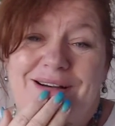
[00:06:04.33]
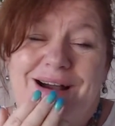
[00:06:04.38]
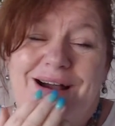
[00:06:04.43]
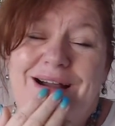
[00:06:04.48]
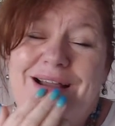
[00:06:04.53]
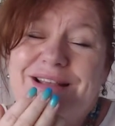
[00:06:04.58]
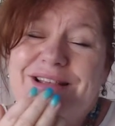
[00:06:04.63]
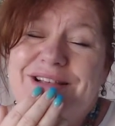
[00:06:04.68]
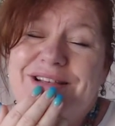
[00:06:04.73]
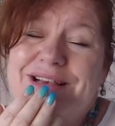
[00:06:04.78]

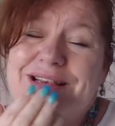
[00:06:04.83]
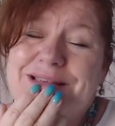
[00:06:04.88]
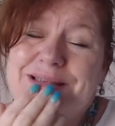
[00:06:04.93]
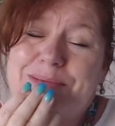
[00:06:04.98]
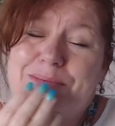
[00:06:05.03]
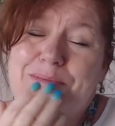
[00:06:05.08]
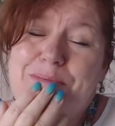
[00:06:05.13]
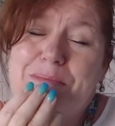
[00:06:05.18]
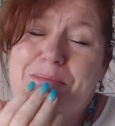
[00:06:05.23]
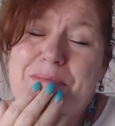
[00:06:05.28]
I
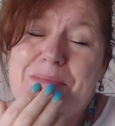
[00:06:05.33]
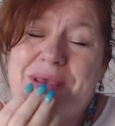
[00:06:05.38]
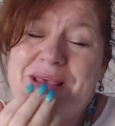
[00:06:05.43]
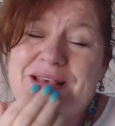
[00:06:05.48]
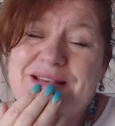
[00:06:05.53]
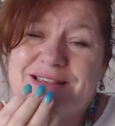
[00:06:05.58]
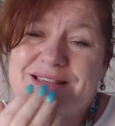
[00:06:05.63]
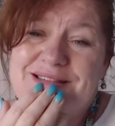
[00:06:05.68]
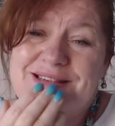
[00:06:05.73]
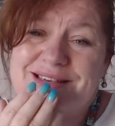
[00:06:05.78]
just
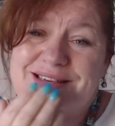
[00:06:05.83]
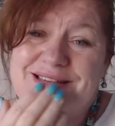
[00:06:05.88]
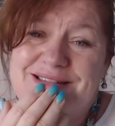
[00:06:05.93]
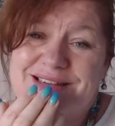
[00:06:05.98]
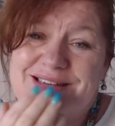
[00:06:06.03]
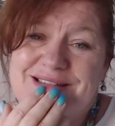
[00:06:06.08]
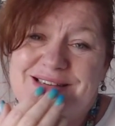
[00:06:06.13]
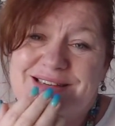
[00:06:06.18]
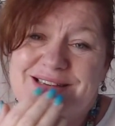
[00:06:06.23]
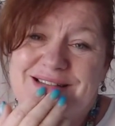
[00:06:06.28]
miss
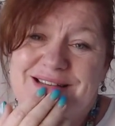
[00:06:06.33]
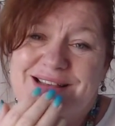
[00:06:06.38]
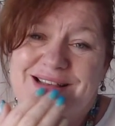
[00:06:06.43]
it.